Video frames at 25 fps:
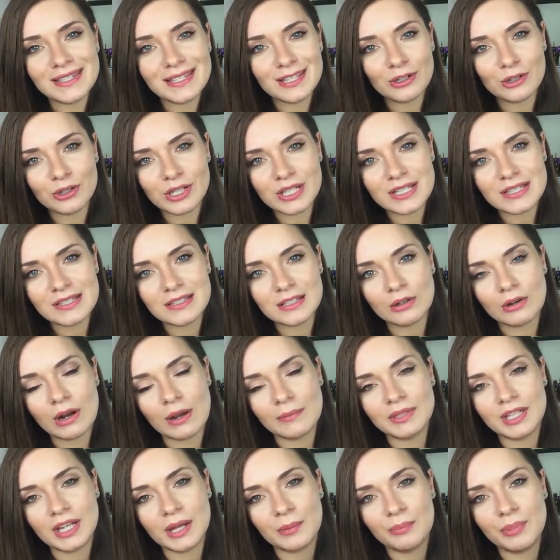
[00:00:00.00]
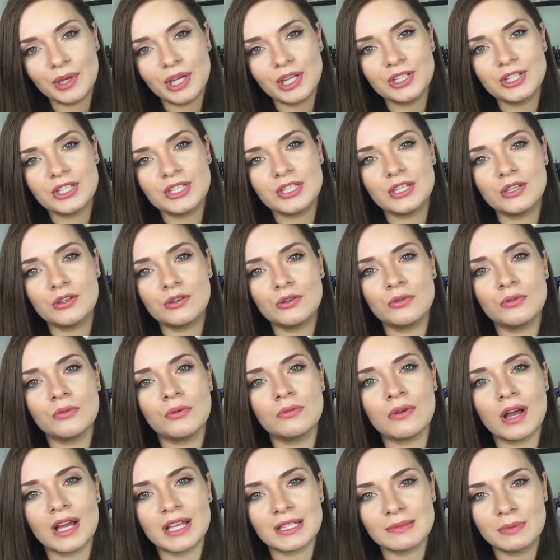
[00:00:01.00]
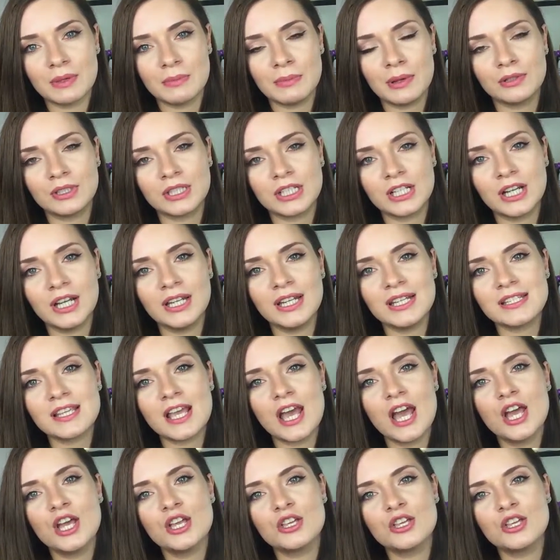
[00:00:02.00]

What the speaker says: seen on Instagram that I purchased it, you asked me about the colours.